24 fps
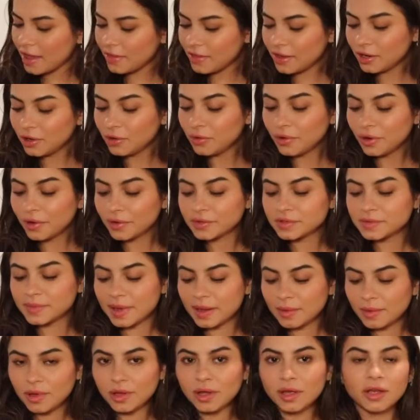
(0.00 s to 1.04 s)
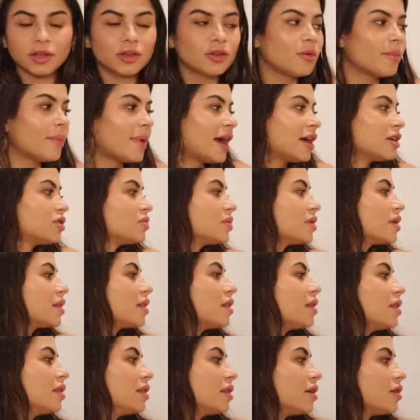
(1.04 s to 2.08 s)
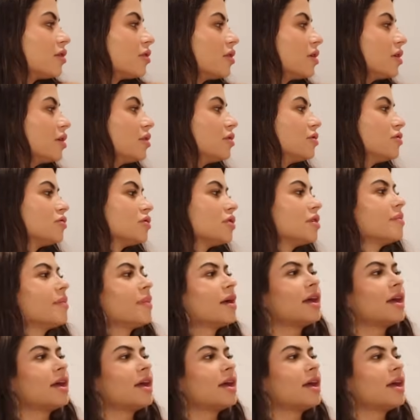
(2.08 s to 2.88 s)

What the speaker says: And then who knows, maybe you'll match with literally your dream